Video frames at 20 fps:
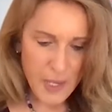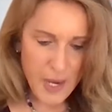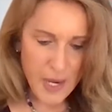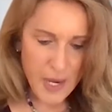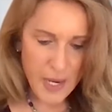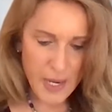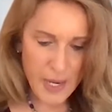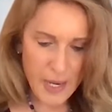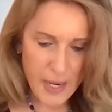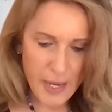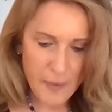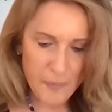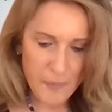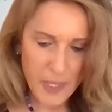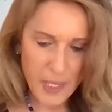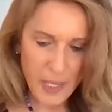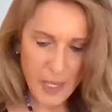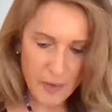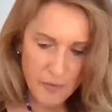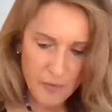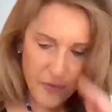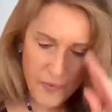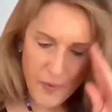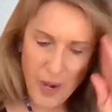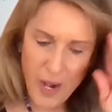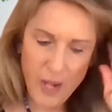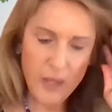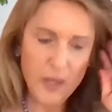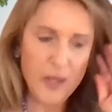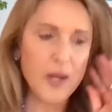And
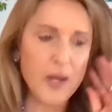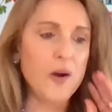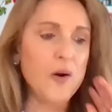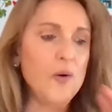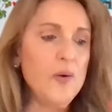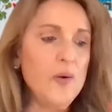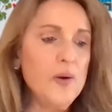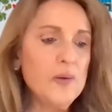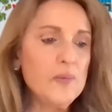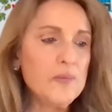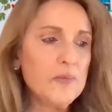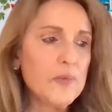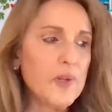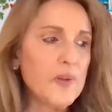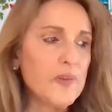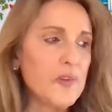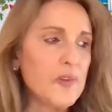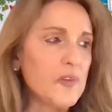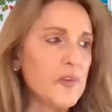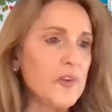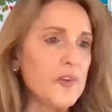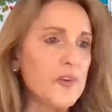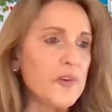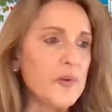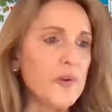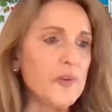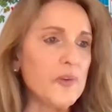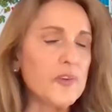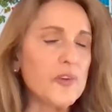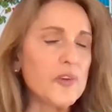follow, as I said, your
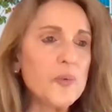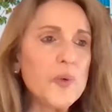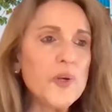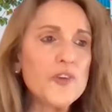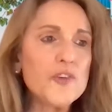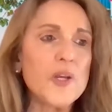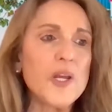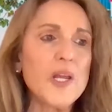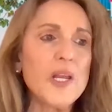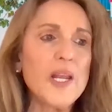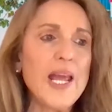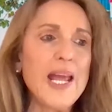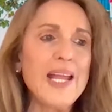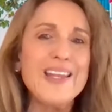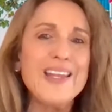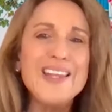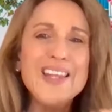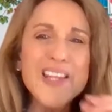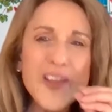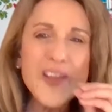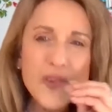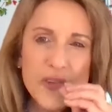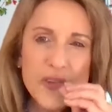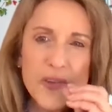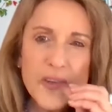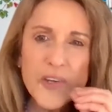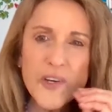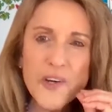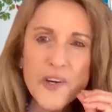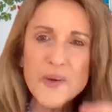intuition and listen
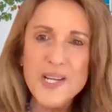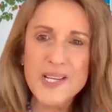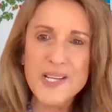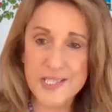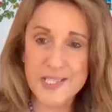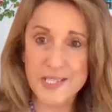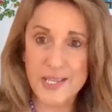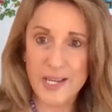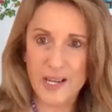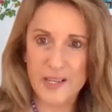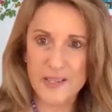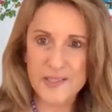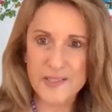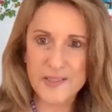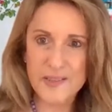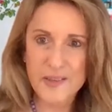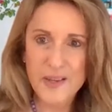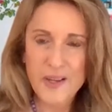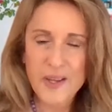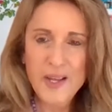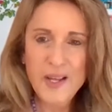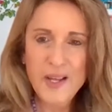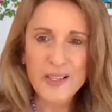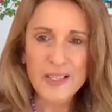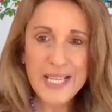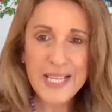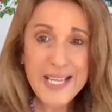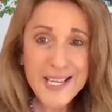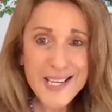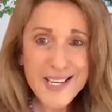to your instincts.
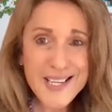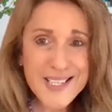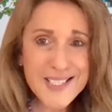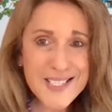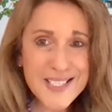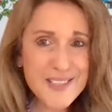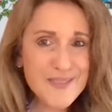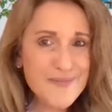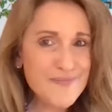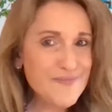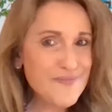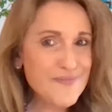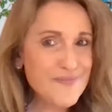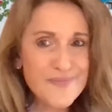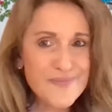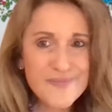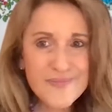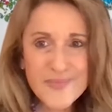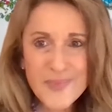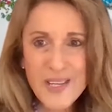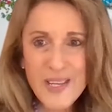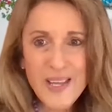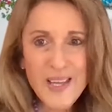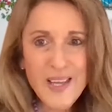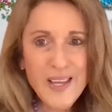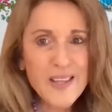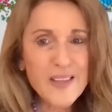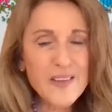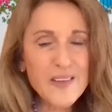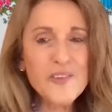Ladies,
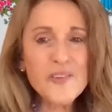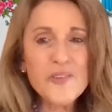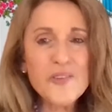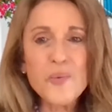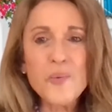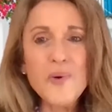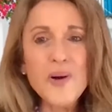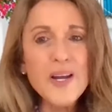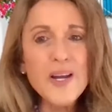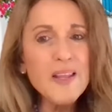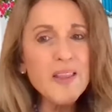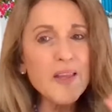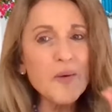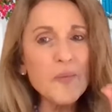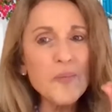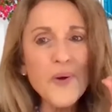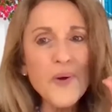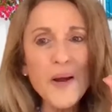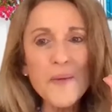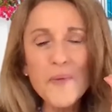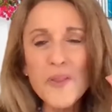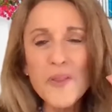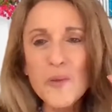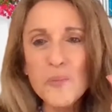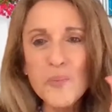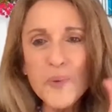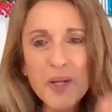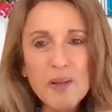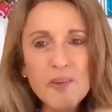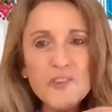this is one of probably the
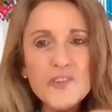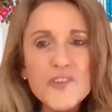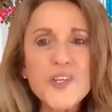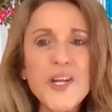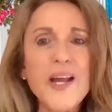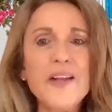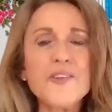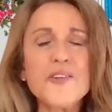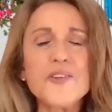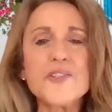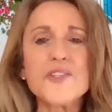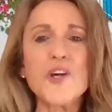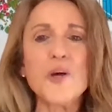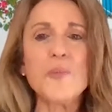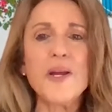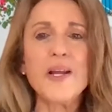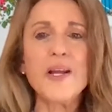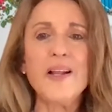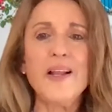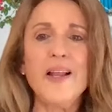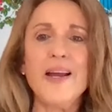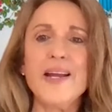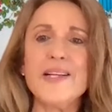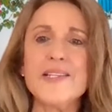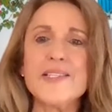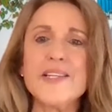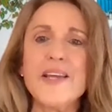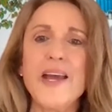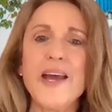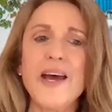biggest challenges all my
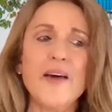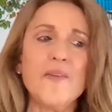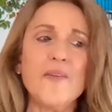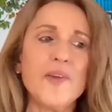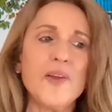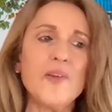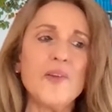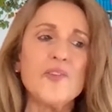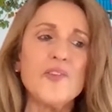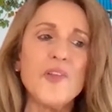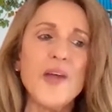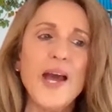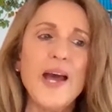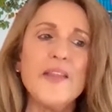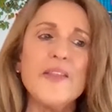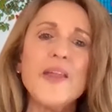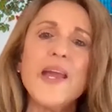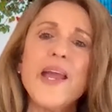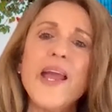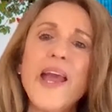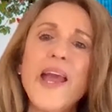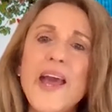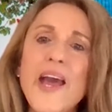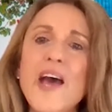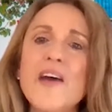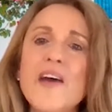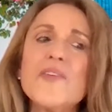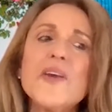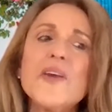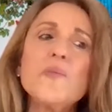clients have is that they
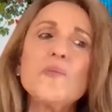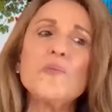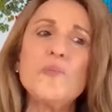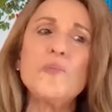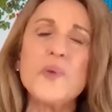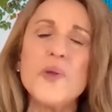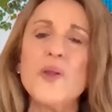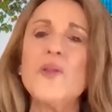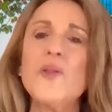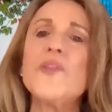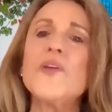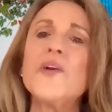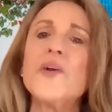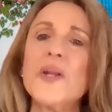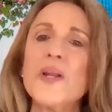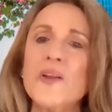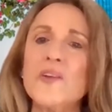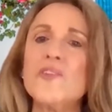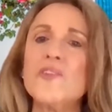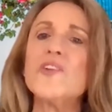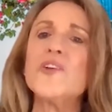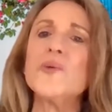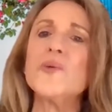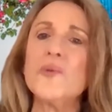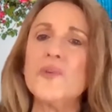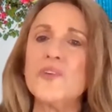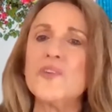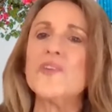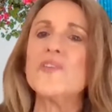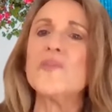haven't built their
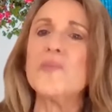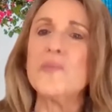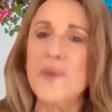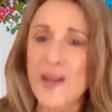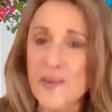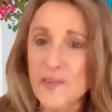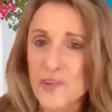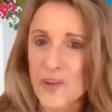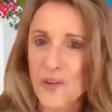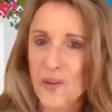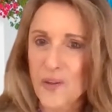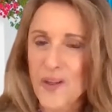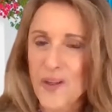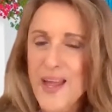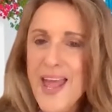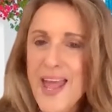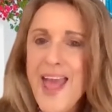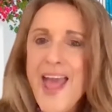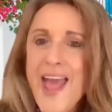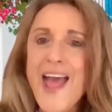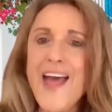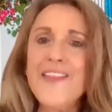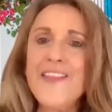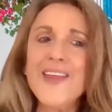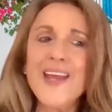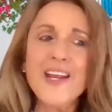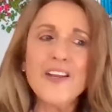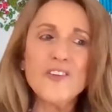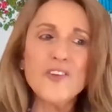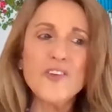intuitive muscle and
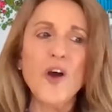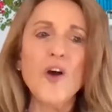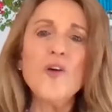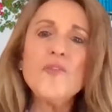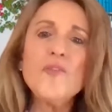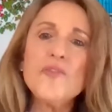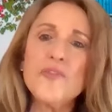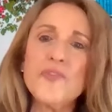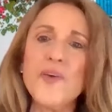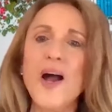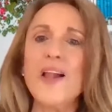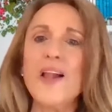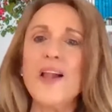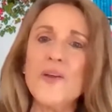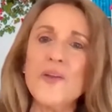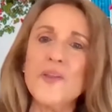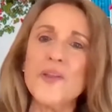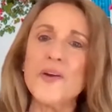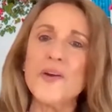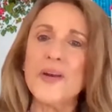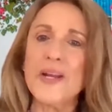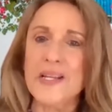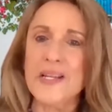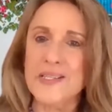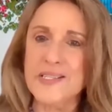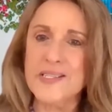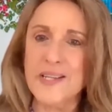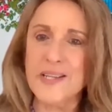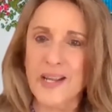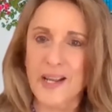they don't follow their
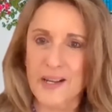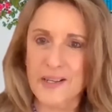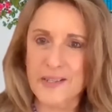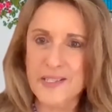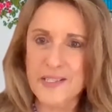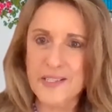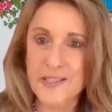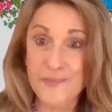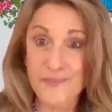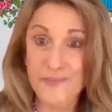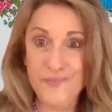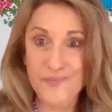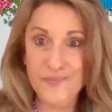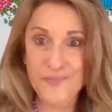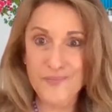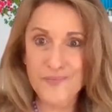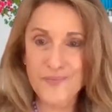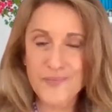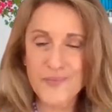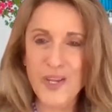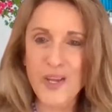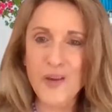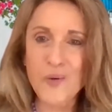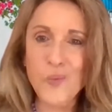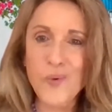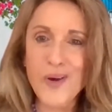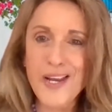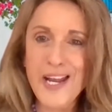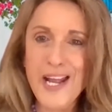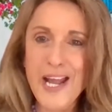instincts. And
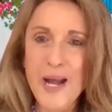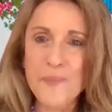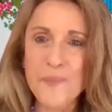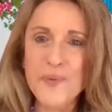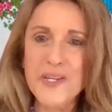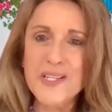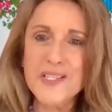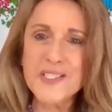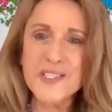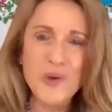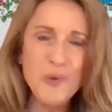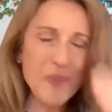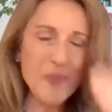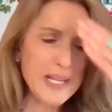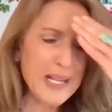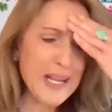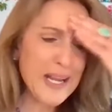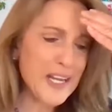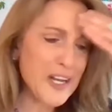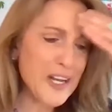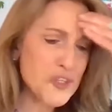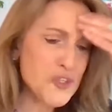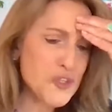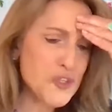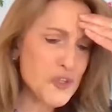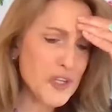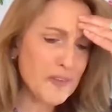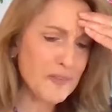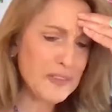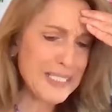what happens? Oh my God, I
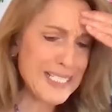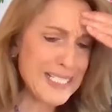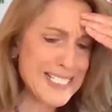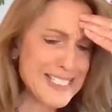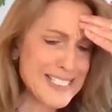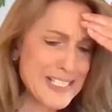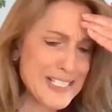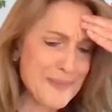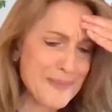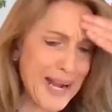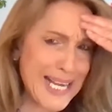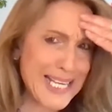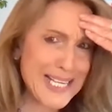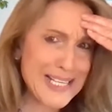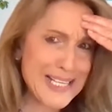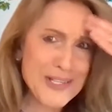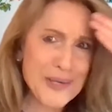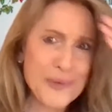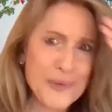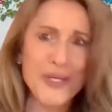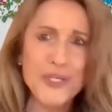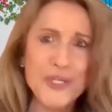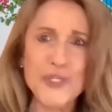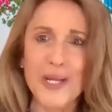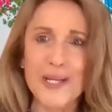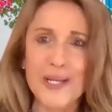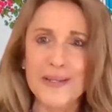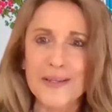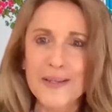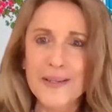should have listened to my
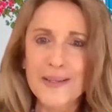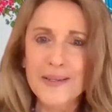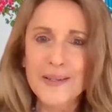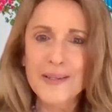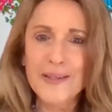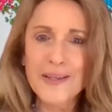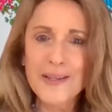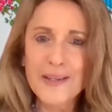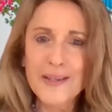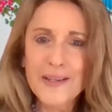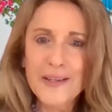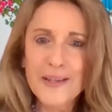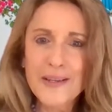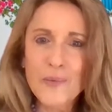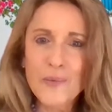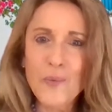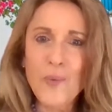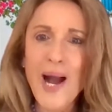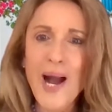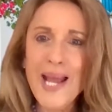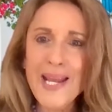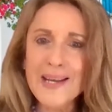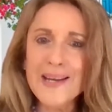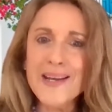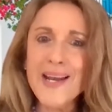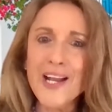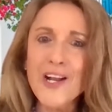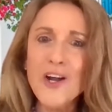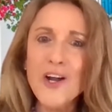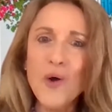intuition. Why did
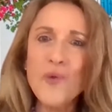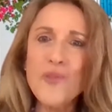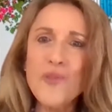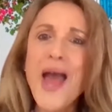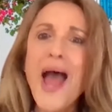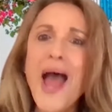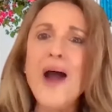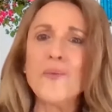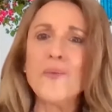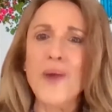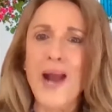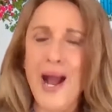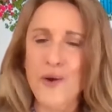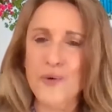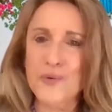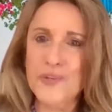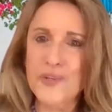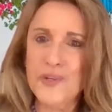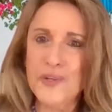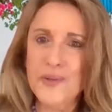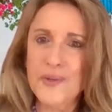I go that route?